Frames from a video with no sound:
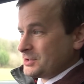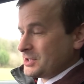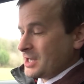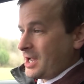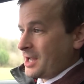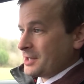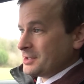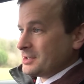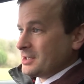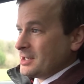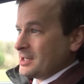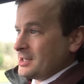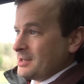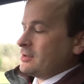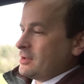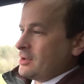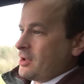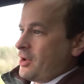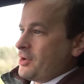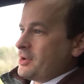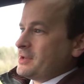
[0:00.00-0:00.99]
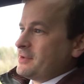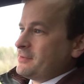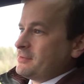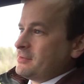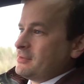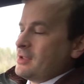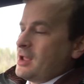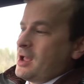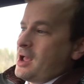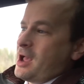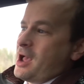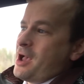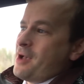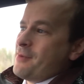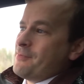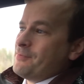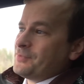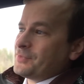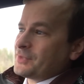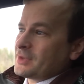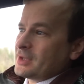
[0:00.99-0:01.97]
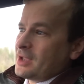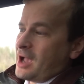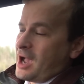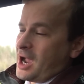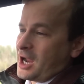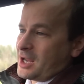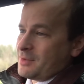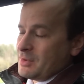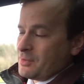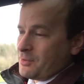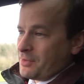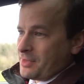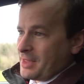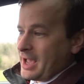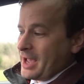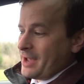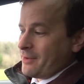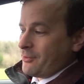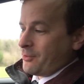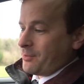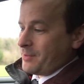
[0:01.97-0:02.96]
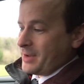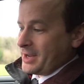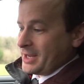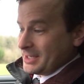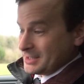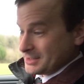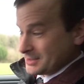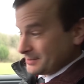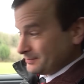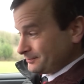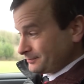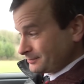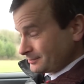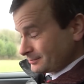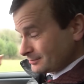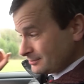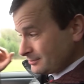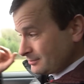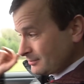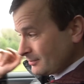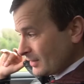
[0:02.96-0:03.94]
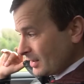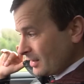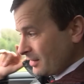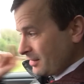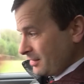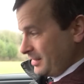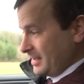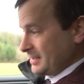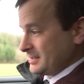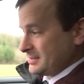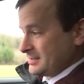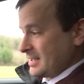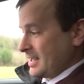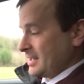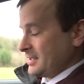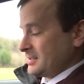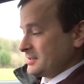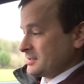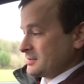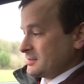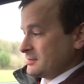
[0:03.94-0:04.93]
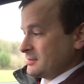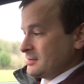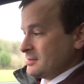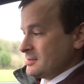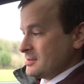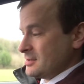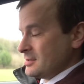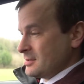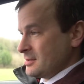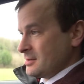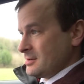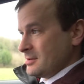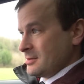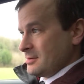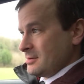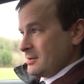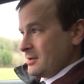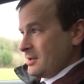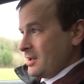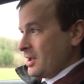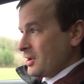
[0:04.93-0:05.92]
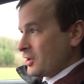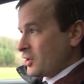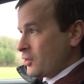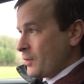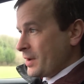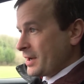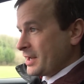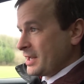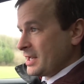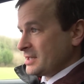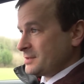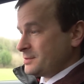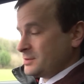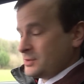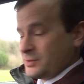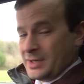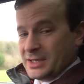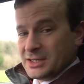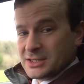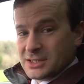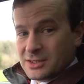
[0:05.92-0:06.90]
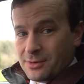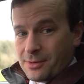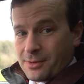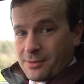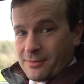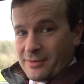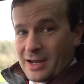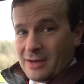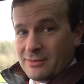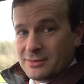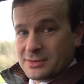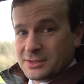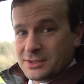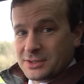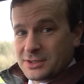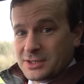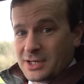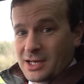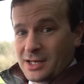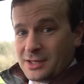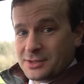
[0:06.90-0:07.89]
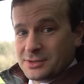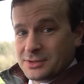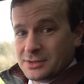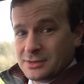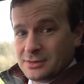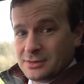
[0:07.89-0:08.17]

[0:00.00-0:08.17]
The only argument with that would be is this takes at quickest between 2 and 3 hours to charge.